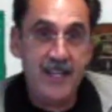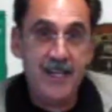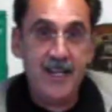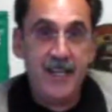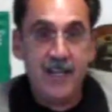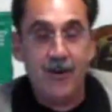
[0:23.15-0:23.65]

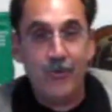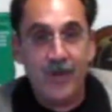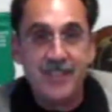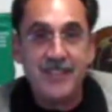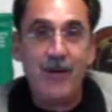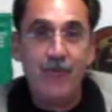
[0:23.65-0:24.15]
You know, real
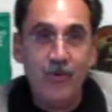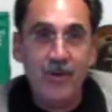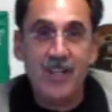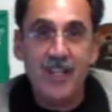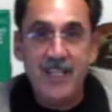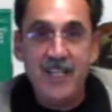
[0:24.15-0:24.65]
estate
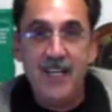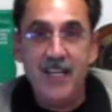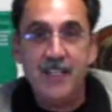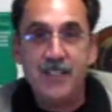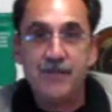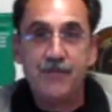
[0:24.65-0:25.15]
really
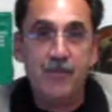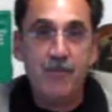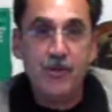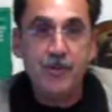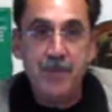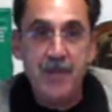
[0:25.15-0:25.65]
is, for
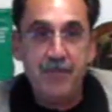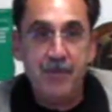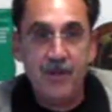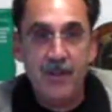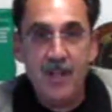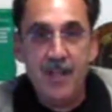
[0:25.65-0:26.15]
most
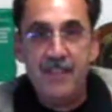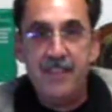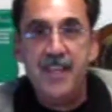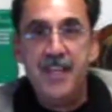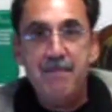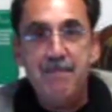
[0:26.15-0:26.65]
people,
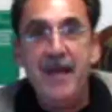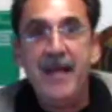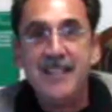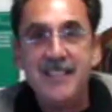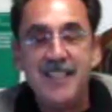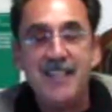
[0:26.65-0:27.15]
the
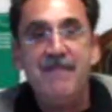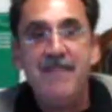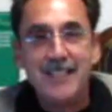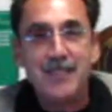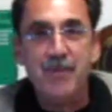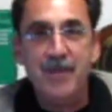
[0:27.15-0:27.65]
biggest
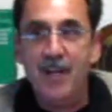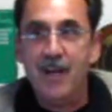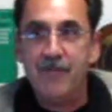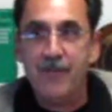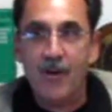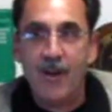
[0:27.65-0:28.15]
investment
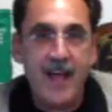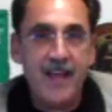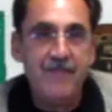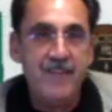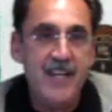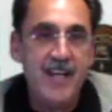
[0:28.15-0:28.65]
of their
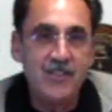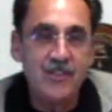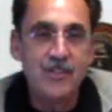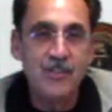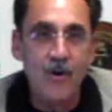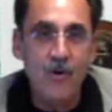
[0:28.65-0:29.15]
life, and yet
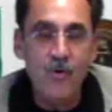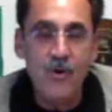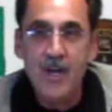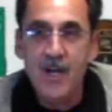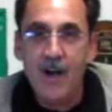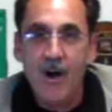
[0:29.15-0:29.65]
so
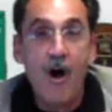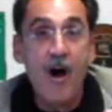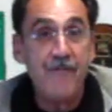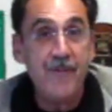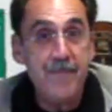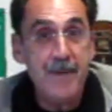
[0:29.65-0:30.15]

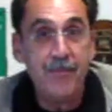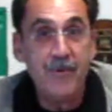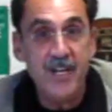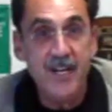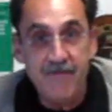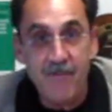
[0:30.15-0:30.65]
often people
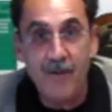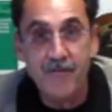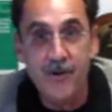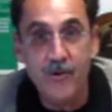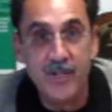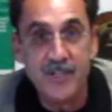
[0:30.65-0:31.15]
get involved
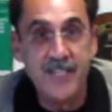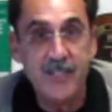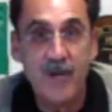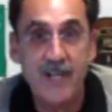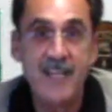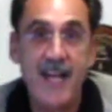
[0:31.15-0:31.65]
in a real estate
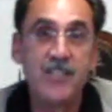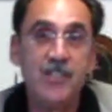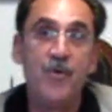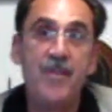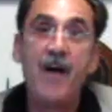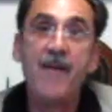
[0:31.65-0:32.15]
transaction
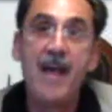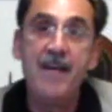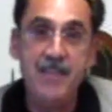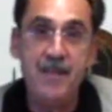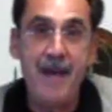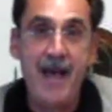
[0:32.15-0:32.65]
without
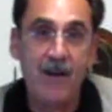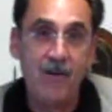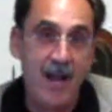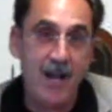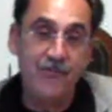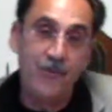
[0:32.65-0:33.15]
having the
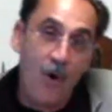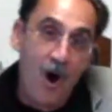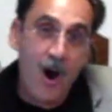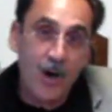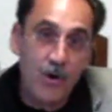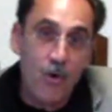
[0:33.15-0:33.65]
background. So
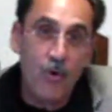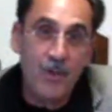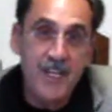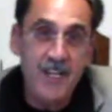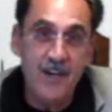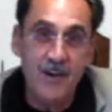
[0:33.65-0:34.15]
our goal
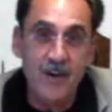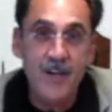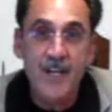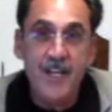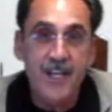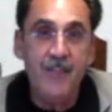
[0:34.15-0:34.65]
here
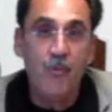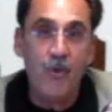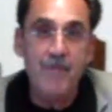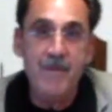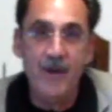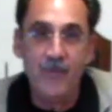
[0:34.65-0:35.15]
in the
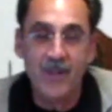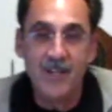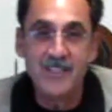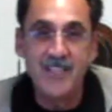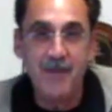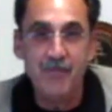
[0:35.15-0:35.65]
1 Minute Real
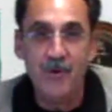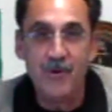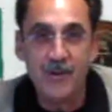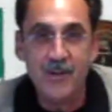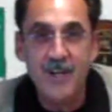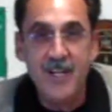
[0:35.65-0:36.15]
Estate
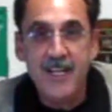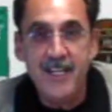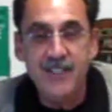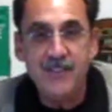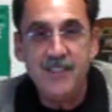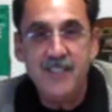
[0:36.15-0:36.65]
Broker
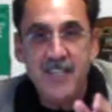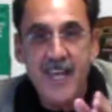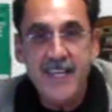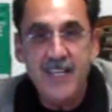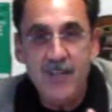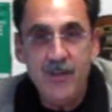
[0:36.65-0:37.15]
is to
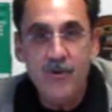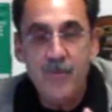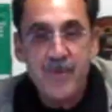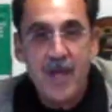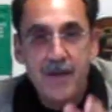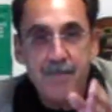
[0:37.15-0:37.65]
take you
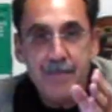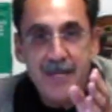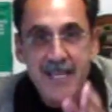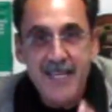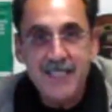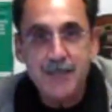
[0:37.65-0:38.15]

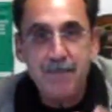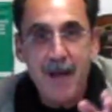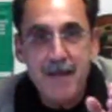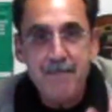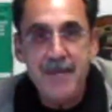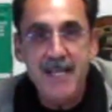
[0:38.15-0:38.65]
piece
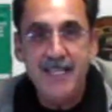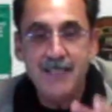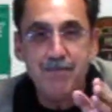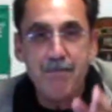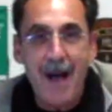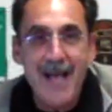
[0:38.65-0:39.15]
by piece,
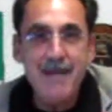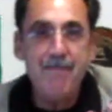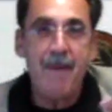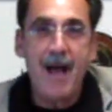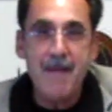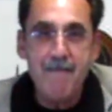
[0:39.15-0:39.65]
bite
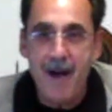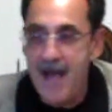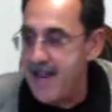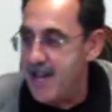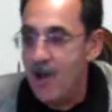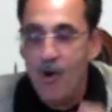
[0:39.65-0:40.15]
by
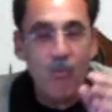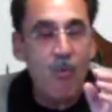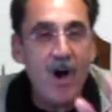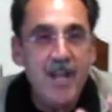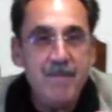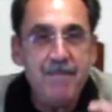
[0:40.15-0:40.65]
bite,
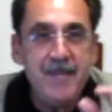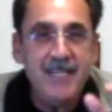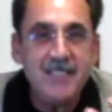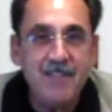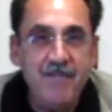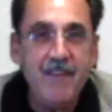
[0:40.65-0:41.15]
one
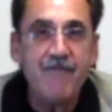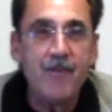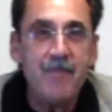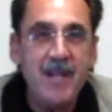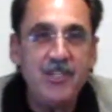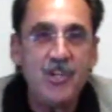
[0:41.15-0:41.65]
piece of
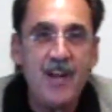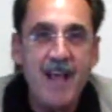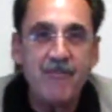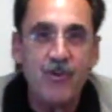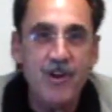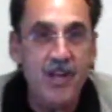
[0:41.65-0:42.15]
information
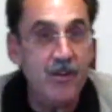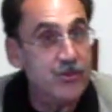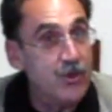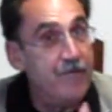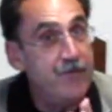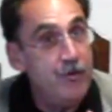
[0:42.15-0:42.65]
after another.
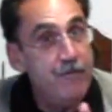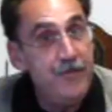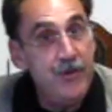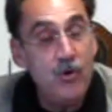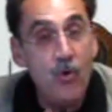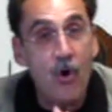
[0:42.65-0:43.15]
So if you
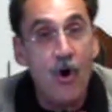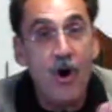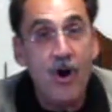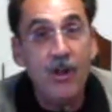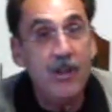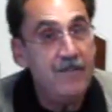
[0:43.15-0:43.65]
view
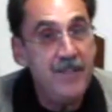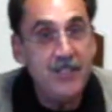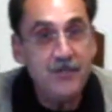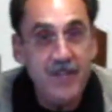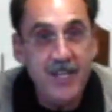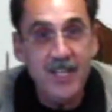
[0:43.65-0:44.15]
all of
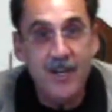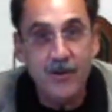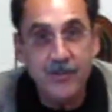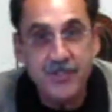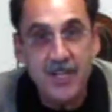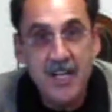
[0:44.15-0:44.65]
these
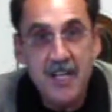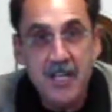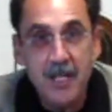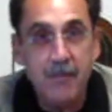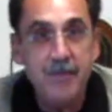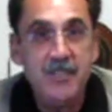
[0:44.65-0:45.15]
videos,
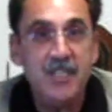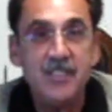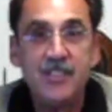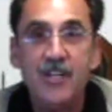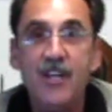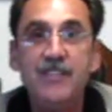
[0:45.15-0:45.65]
it'll be just
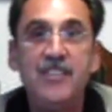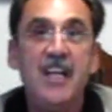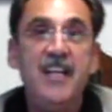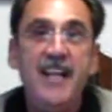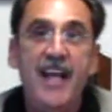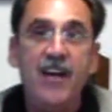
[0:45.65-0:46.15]
as good as
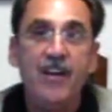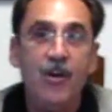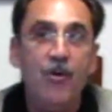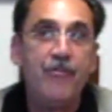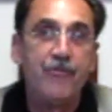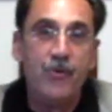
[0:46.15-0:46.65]
sitting down and
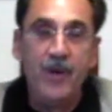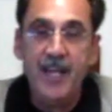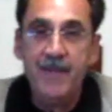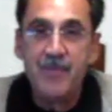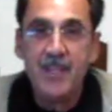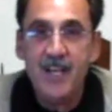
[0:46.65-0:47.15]
going
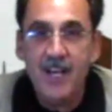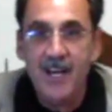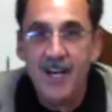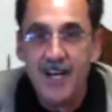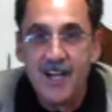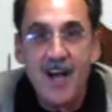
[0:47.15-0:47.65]
through
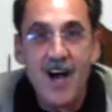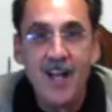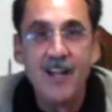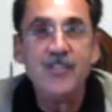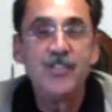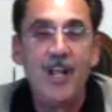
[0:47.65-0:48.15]
a
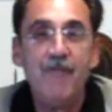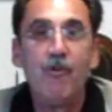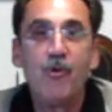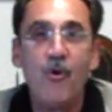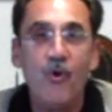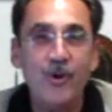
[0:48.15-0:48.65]
college level
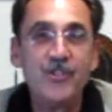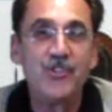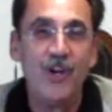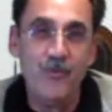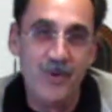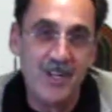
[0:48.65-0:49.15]
course
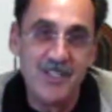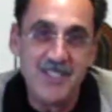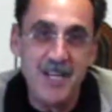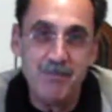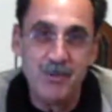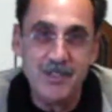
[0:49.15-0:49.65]
on real
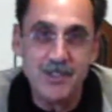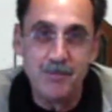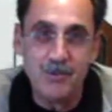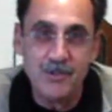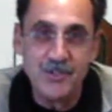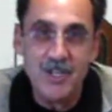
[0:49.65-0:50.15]
estate
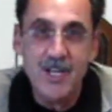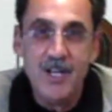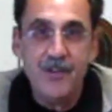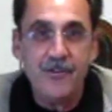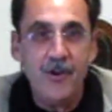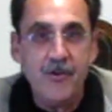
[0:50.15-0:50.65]
principles.
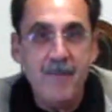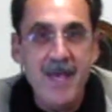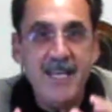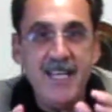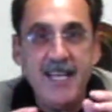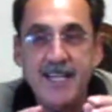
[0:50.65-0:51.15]
So to
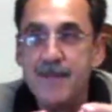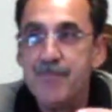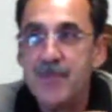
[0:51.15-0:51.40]
make it